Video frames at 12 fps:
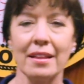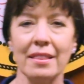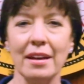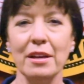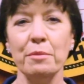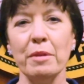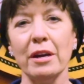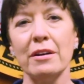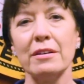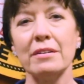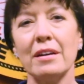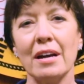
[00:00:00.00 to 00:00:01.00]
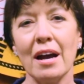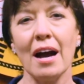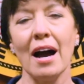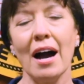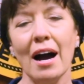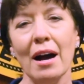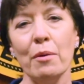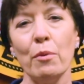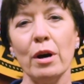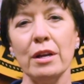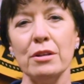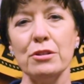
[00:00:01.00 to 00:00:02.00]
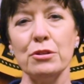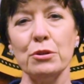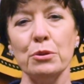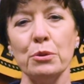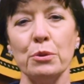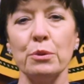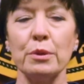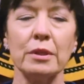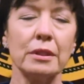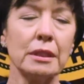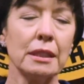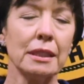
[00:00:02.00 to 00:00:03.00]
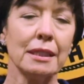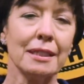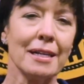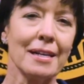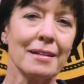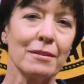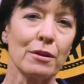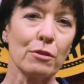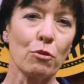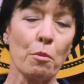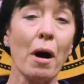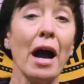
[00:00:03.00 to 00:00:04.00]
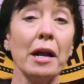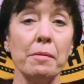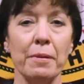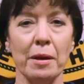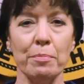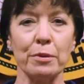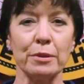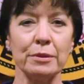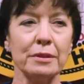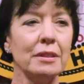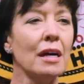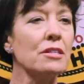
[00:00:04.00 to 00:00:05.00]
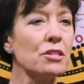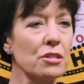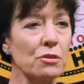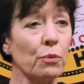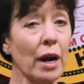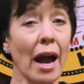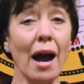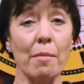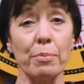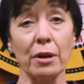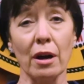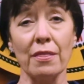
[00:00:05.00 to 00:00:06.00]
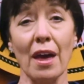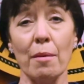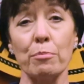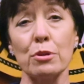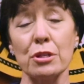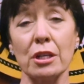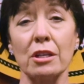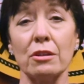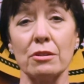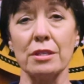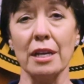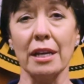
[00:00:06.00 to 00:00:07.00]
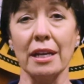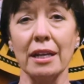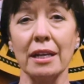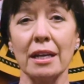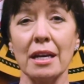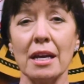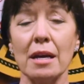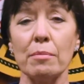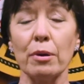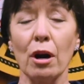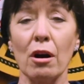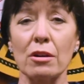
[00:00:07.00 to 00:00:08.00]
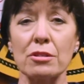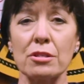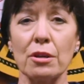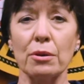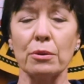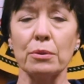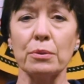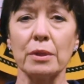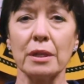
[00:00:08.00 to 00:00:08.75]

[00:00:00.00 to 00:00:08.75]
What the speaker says: Thank you, Mayor. I wanted to remind people not just what happened on that particular day, but also